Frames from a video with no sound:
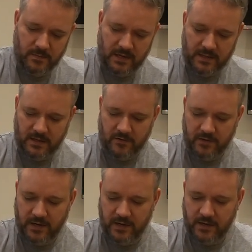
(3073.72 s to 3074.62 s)
make that
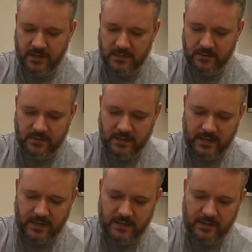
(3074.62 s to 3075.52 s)
create a nice little
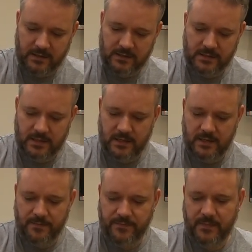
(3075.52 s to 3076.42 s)
layer, that's
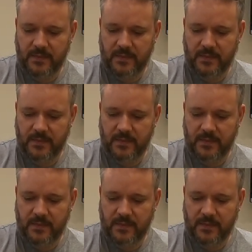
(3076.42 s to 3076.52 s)
it.